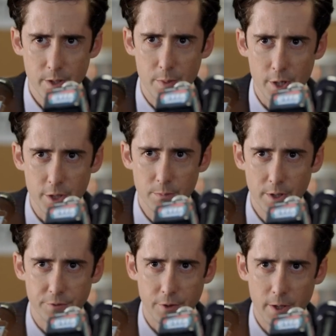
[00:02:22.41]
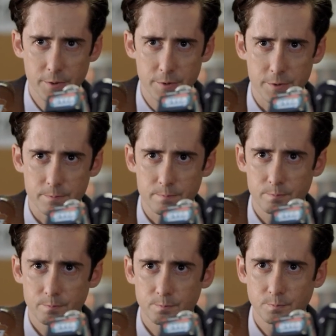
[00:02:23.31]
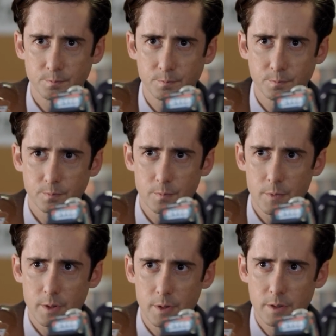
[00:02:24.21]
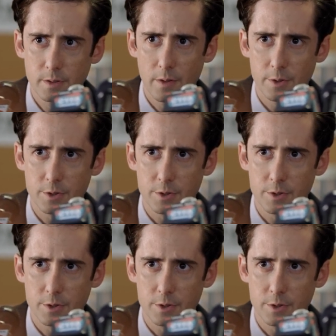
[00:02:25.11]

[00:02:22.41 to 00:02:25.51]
They buried my friends. Now